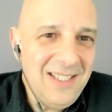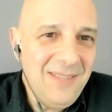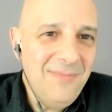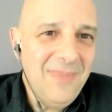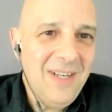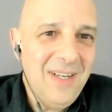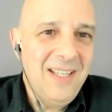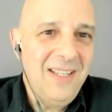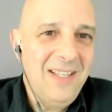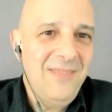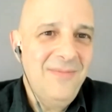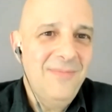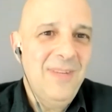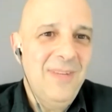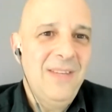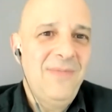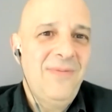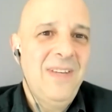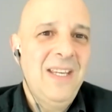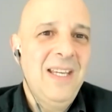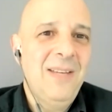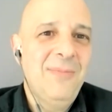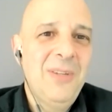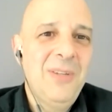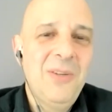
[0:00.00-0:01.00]
My
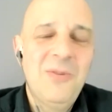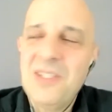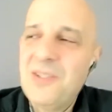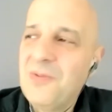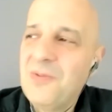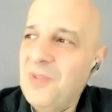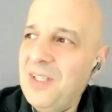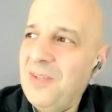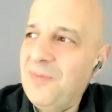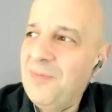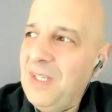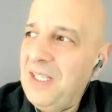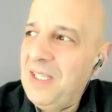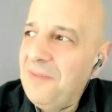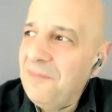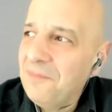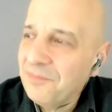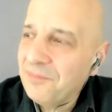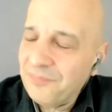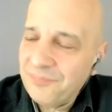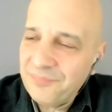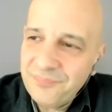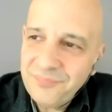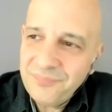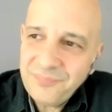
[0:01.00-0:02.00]
family was with me,
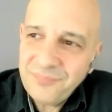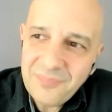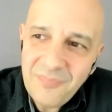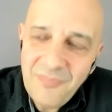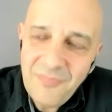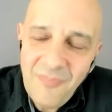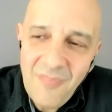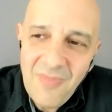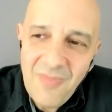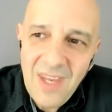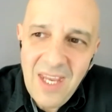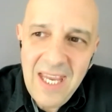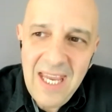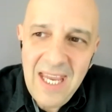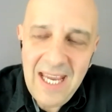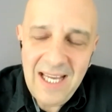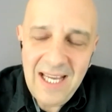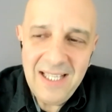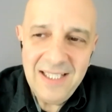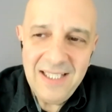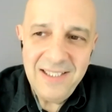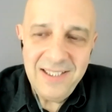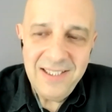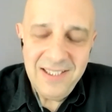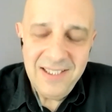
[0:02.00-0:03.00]

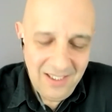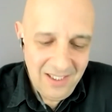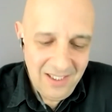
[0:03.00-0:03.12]
and